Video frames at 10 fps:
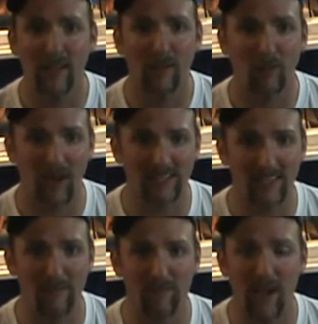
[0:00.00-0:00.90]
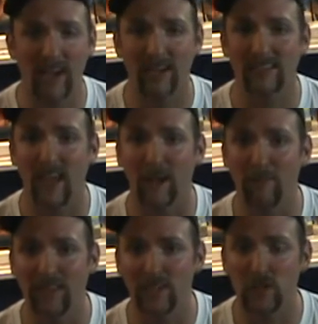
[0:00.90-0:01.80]
when I say finest, I
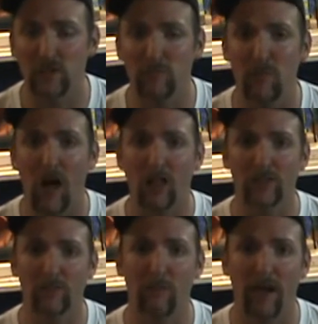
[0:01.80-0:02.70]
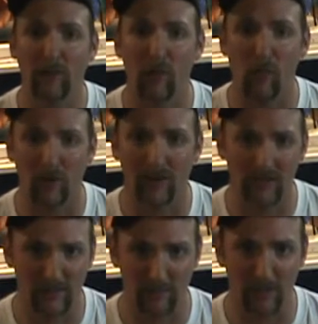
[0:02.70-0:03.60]
mean the smallest
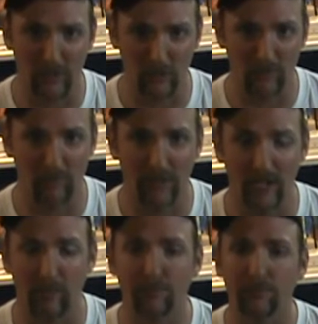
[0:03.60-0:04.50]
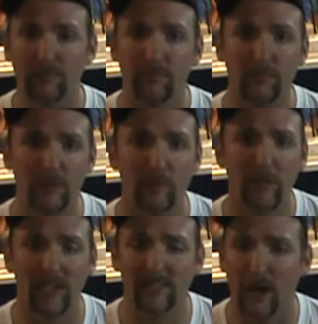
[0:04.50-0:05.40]
microorganism that you can feed them,
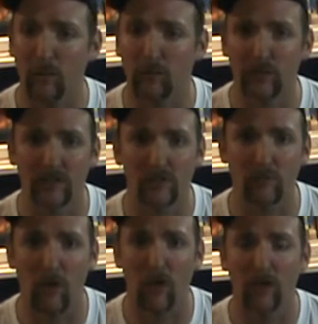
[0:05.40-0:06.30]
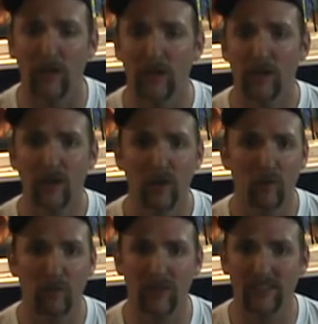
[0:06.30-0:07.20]
because they are really small,
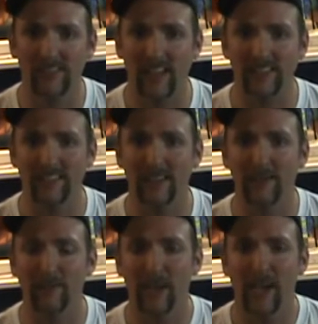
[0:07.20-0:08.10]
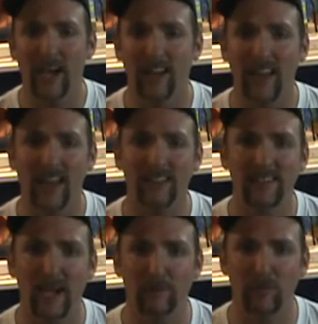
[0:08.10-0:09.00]
really sensitive, and a lot of
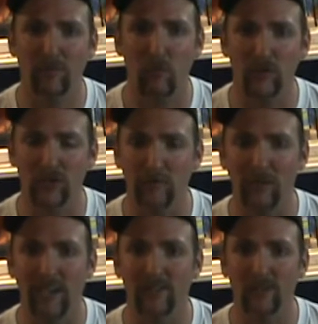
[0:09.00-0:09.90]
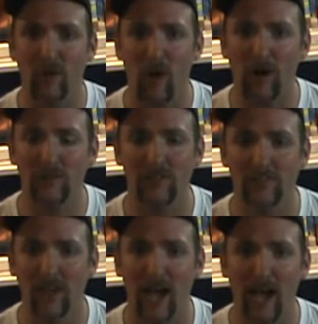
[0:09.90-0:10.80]
times, unfortunately, because there are
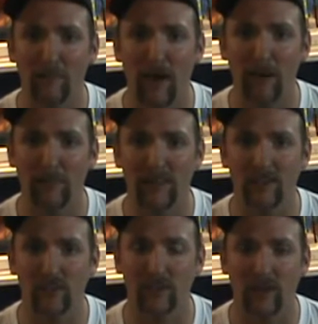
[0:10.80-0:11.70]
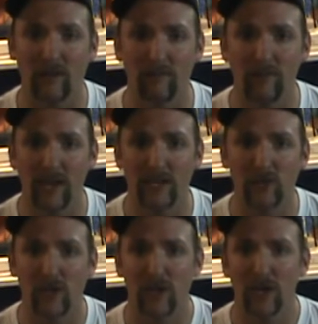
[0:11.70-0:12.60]
such a high population of fish,